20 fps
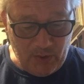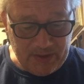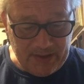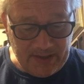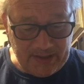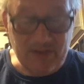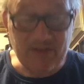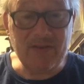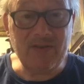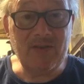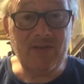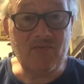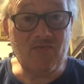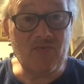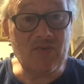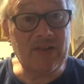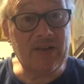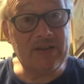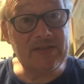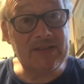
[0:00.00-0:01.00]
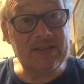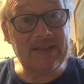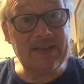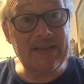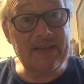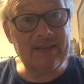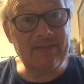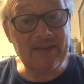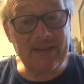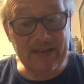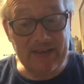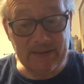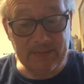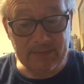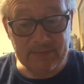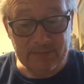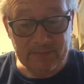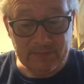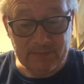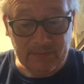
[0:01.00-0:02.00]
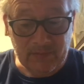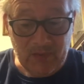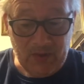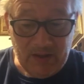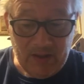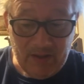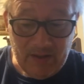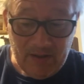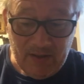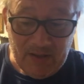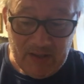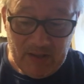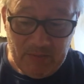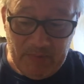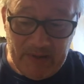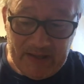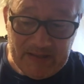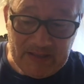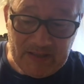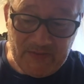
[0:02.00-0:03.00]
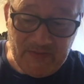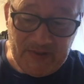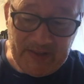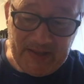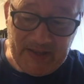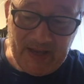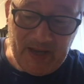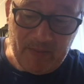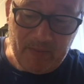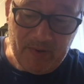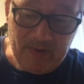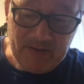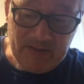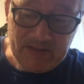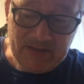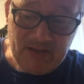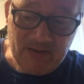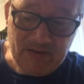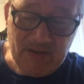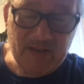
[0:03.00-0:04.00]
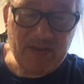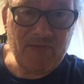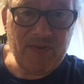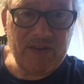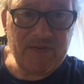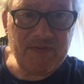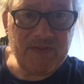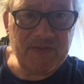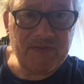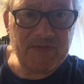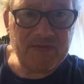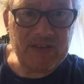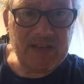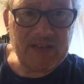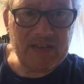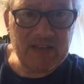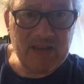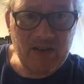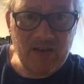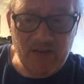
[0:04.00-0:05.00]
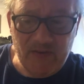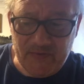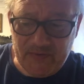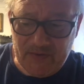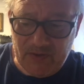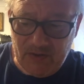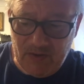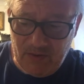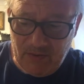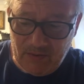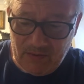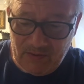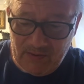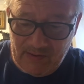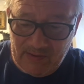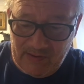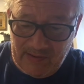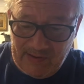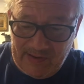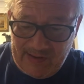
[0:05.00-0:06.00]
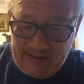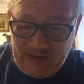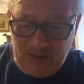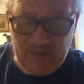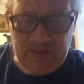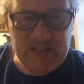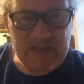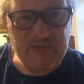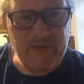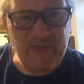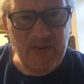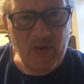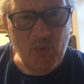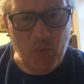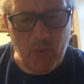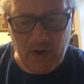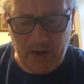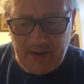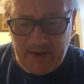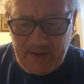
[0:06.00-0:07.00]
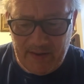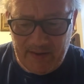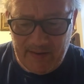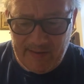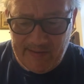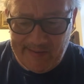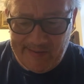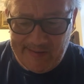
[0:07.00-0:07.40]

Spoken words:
one then, reluctantly giving in. The place is filling up, and it's only 3:15 in the afternoon. Don't these folk work?